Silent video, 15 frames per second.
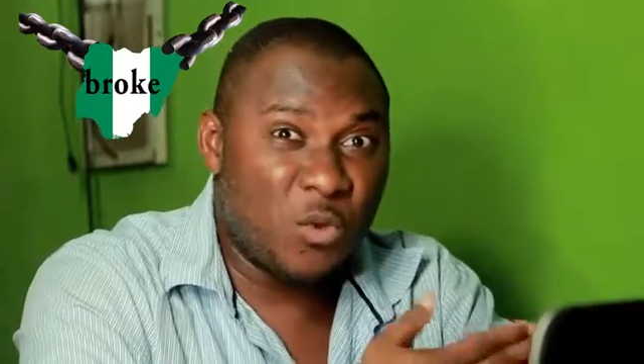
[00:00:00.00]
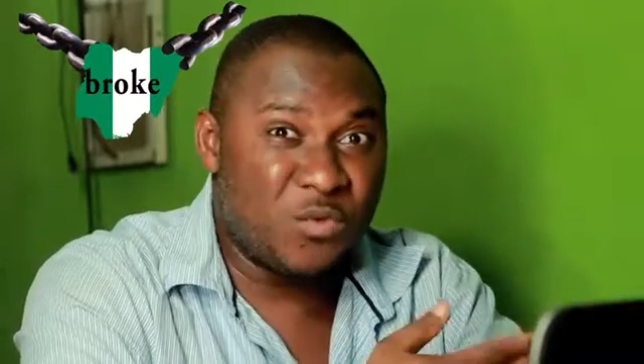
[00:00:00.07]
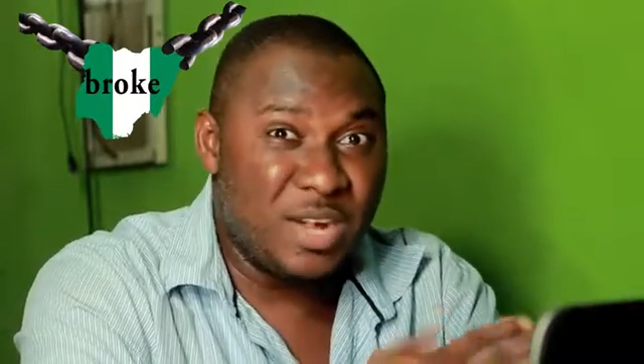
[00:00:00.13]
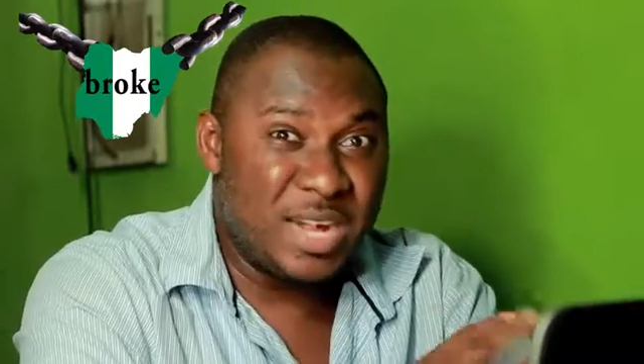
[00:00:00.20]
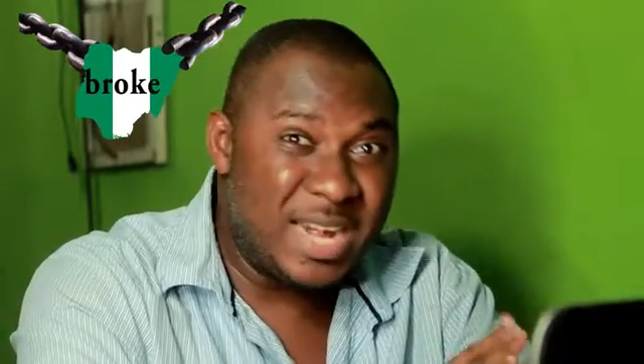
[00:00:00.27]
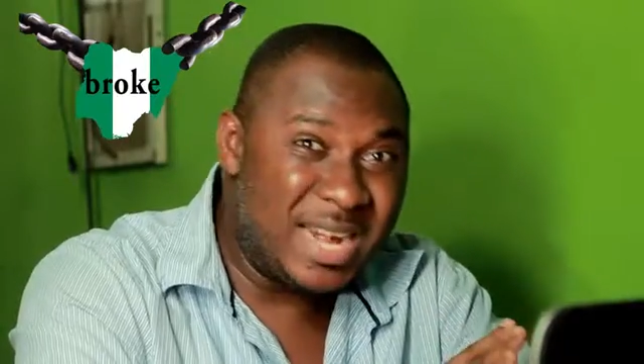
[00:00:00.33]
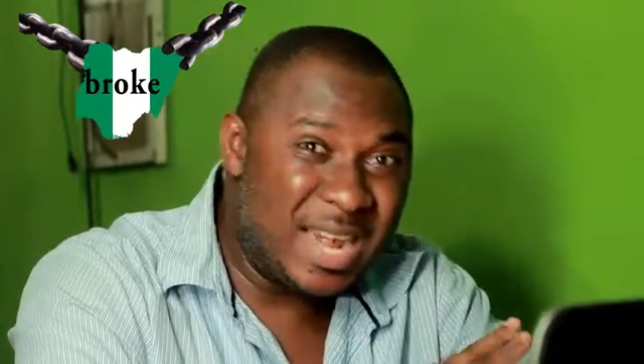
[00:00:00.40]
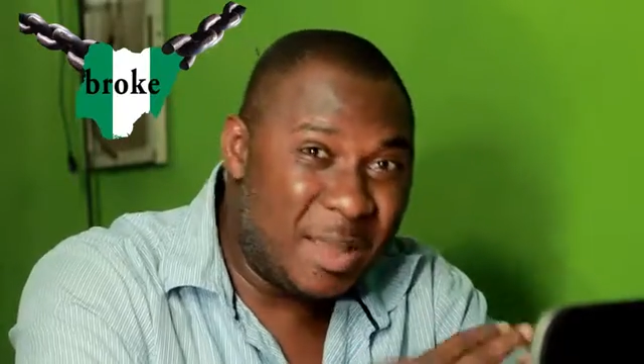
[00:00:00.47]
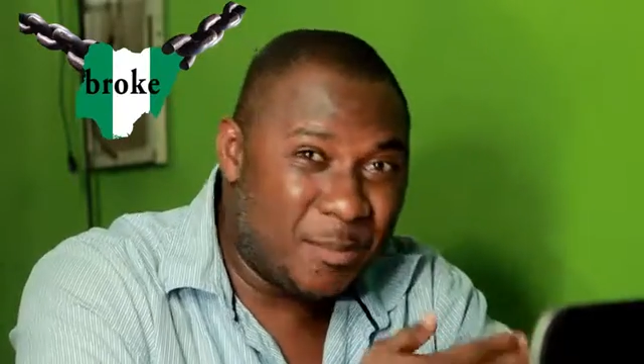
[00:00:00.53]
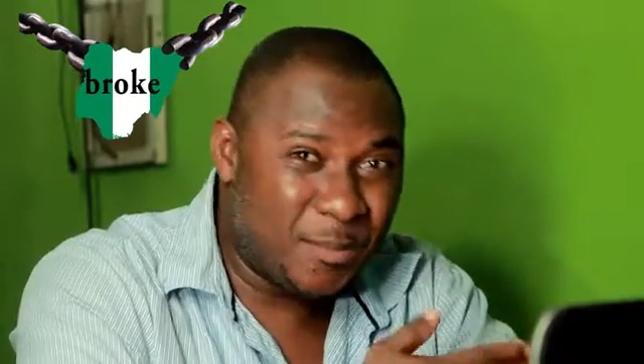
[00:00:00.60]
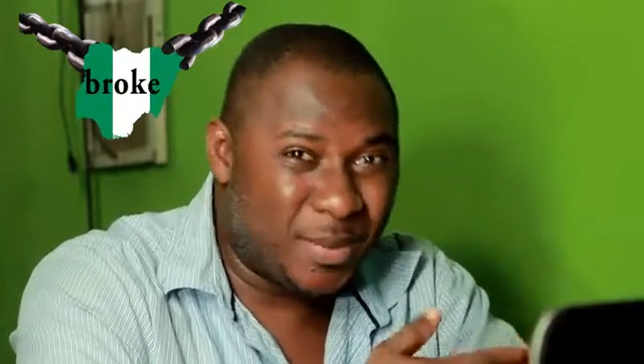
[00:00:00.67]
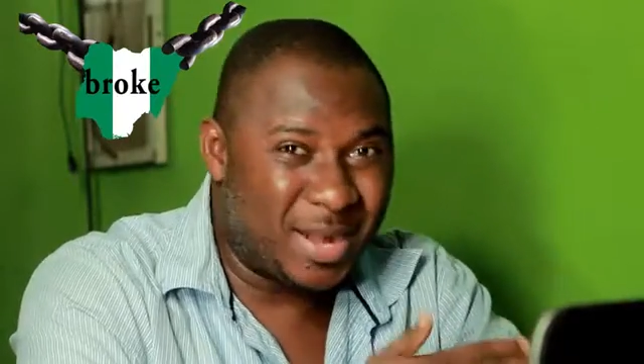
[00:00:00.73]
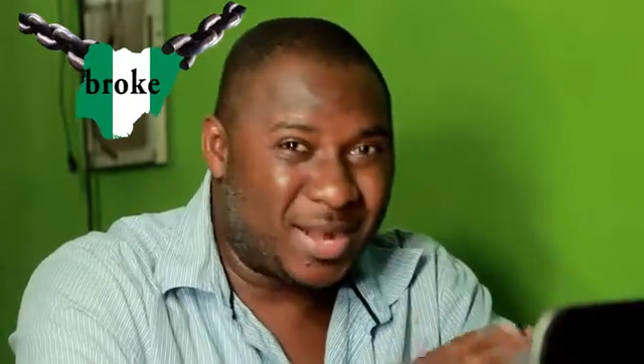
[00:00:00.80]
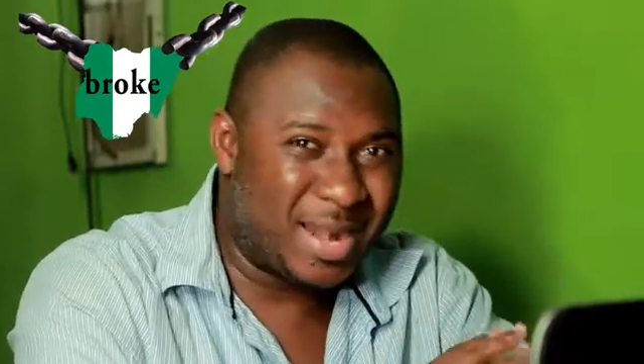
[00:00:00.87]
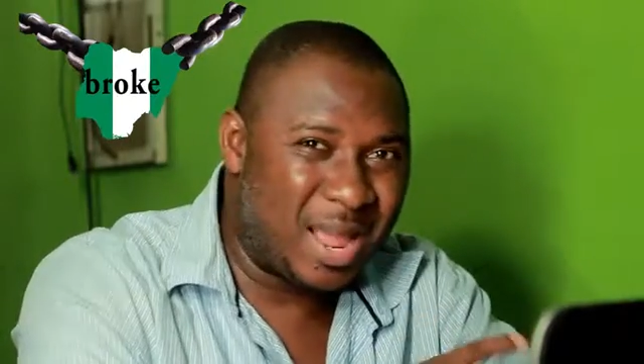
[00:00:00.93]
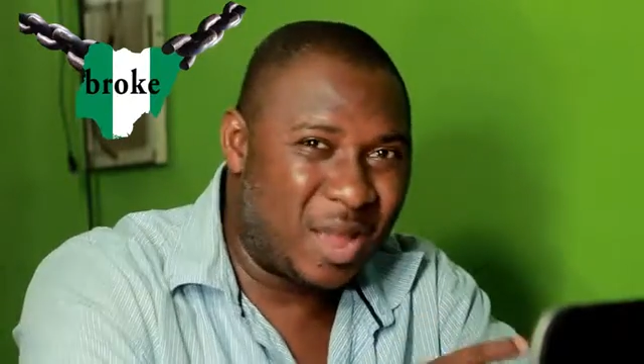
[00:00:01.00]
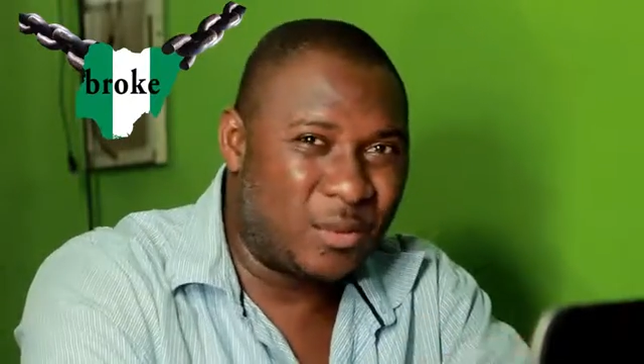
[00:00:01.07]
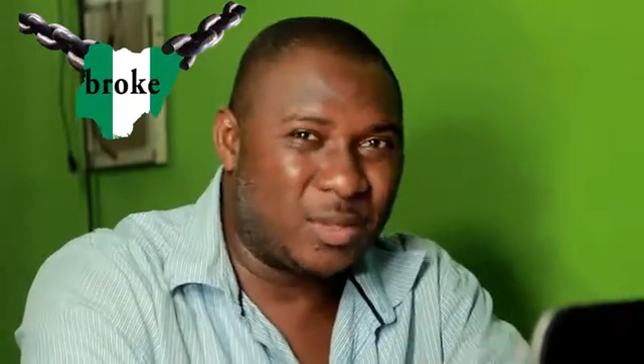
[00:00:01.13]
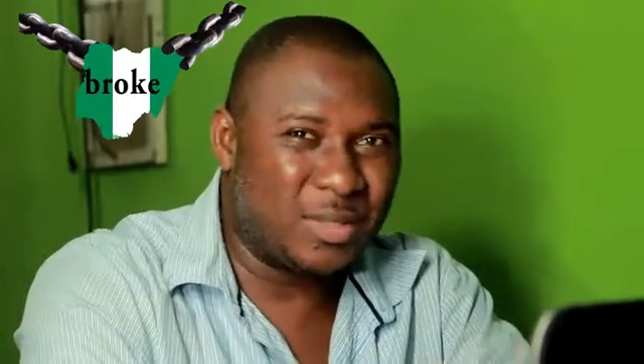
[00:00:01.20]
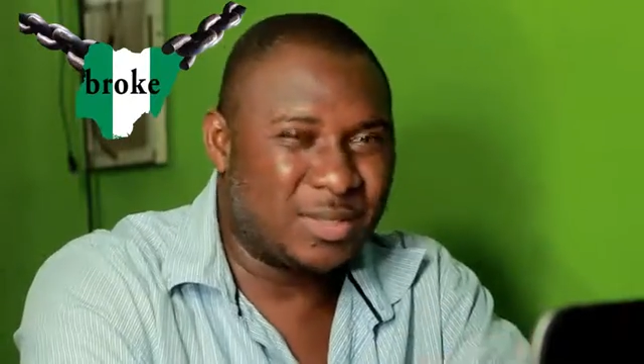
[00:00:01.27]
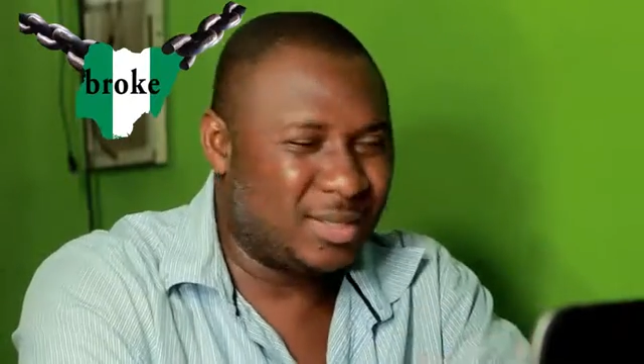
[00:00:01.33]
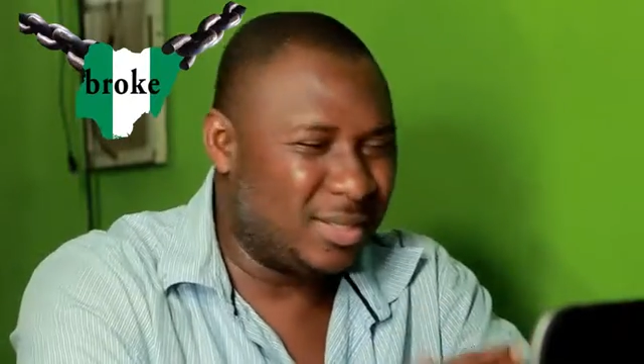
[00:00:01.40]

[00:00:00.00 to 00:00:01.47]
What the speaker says: of NEPA now